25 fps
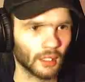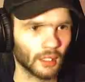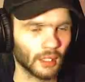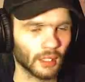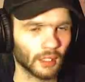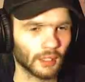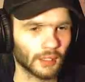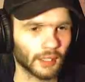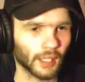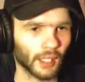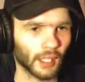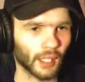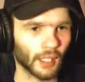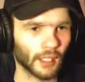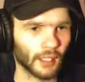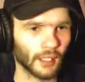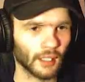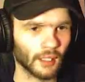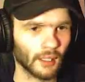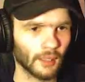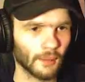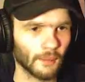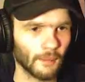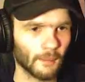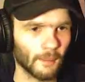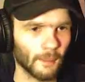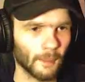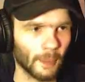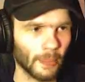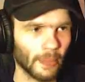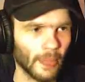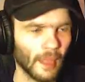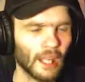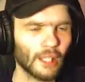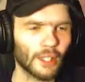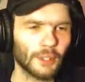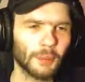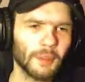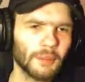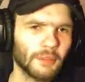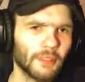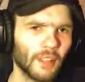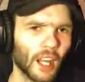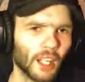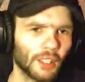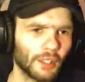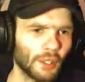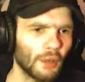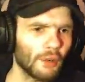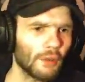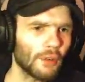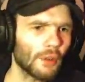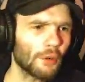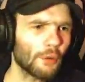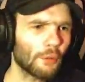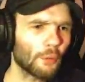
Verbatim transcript: Okay. To be fair, I don't know